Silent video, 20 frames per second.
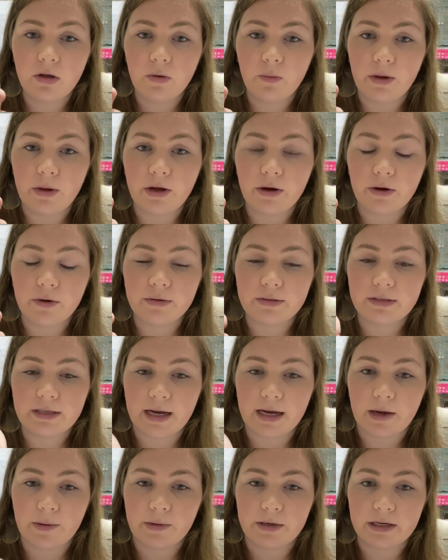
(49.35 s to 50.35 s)
We go
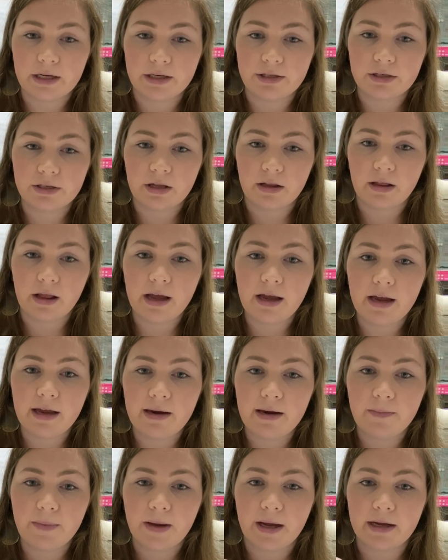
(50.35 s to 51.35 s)
down and touch the
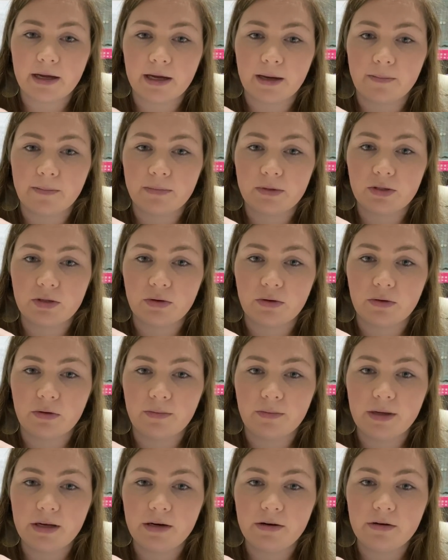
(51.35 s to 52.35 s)
line, back up to the
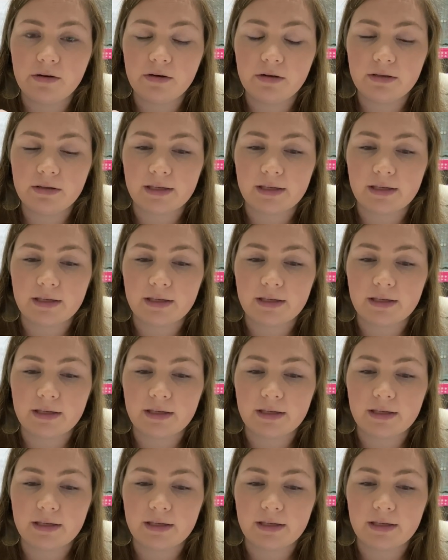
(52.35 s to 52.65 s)
middle,